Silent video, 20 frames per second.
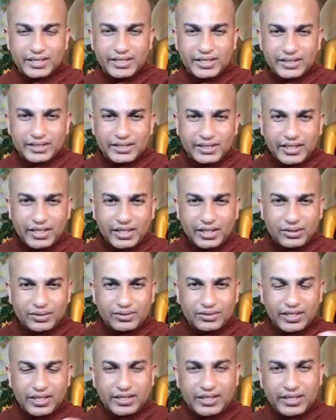it need
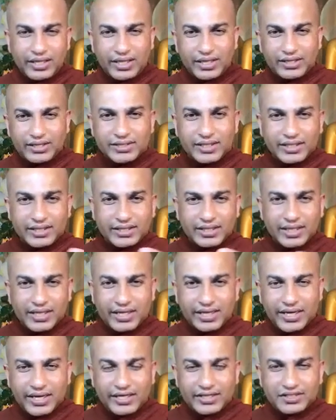it needs certain
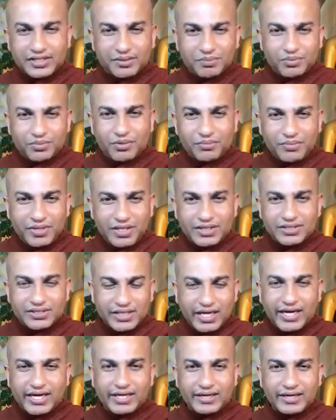connection from
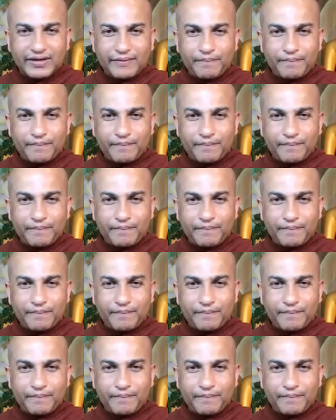inside